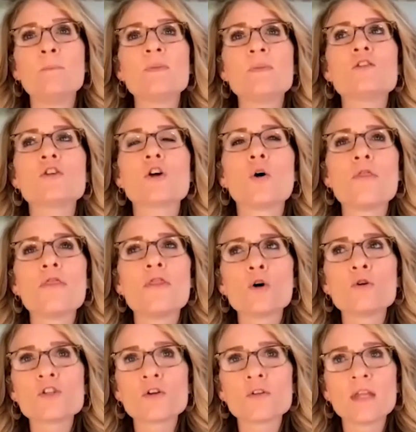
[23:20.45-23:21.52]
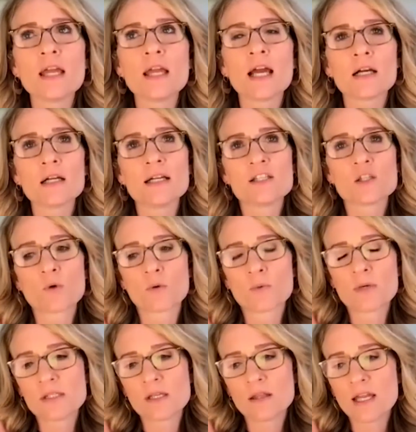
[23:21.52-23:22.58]
So those are the areas where we
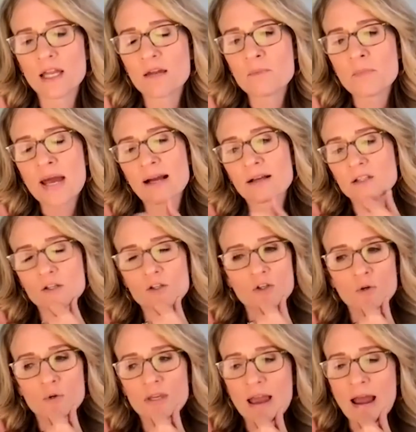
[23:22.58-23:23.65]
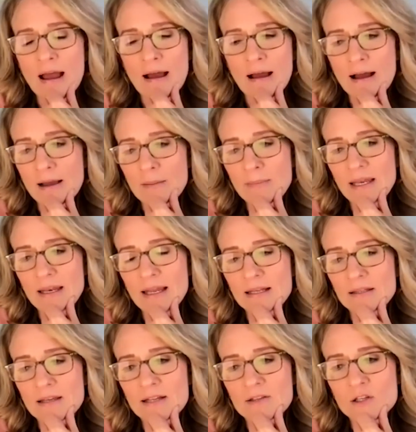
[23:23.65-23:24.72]
see the impacts. And so,
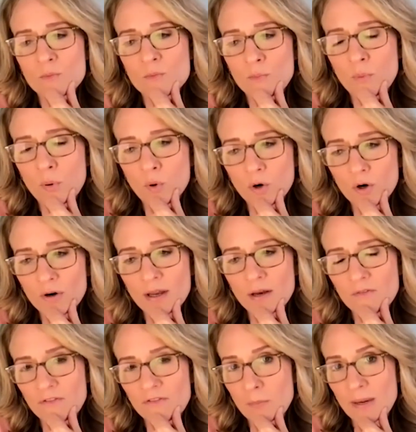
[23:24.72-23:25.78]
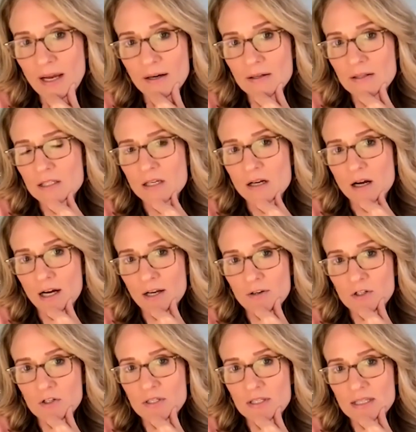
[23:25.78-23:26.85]
it's important for parents to
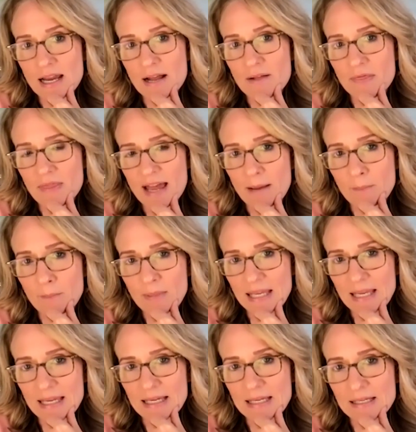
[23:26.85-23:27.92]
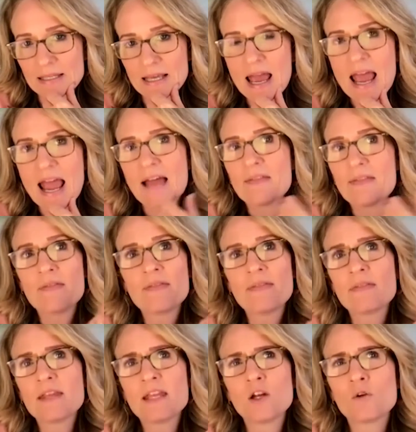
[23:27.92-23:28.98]
understand that piece. And
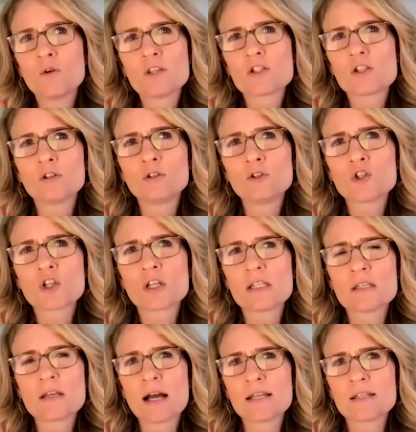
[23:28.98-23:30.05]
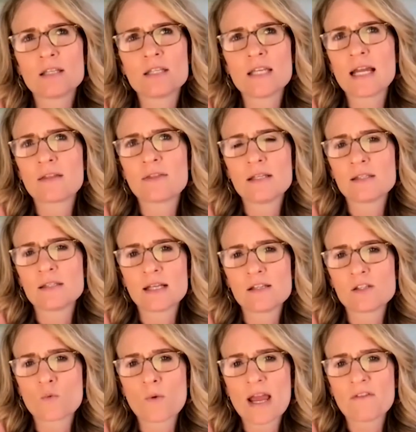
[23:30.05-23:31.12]
the solution is not to take these things
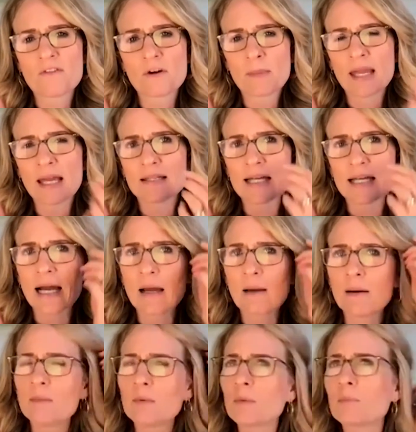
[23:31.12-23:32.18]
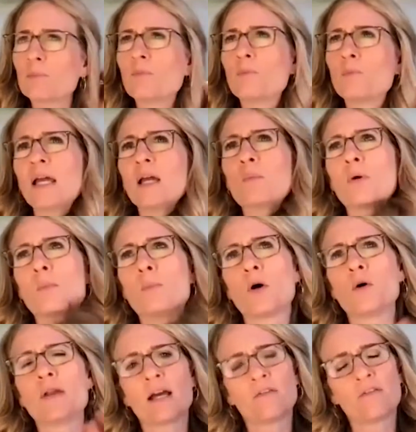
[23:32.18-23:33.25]
away from kids. I am a big
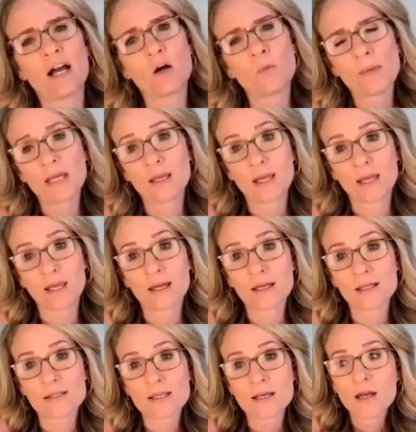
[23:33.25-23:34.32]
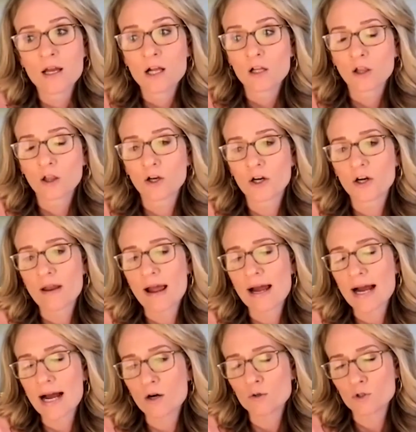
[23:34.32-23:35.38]
proponent of helping kids learn
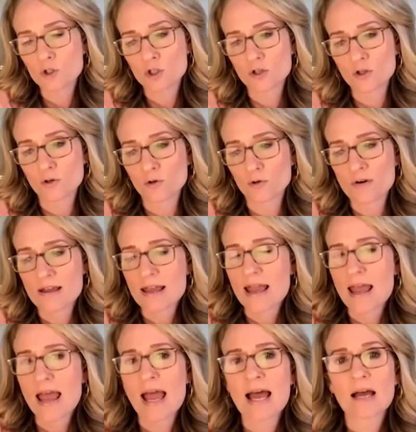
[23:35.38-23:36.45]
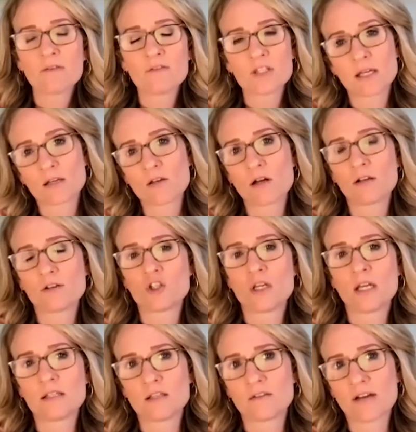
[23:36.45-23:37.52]
how to have technology
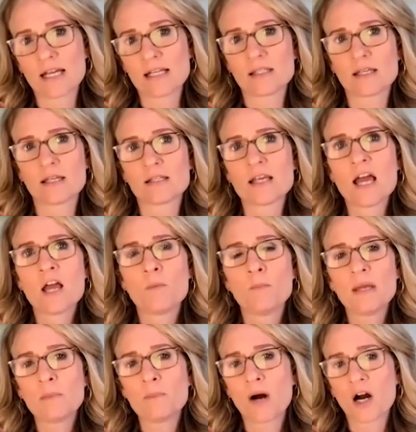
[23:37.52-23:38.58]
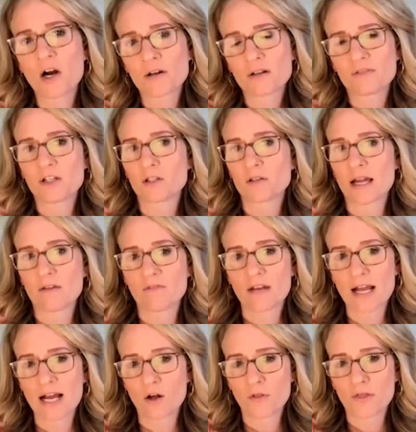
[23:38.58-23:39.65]
and devices be part of their life in a
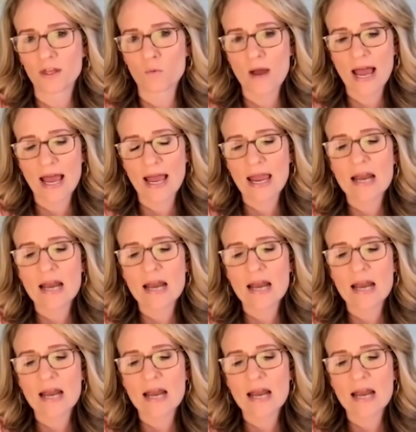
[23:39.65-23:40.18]
healthy way.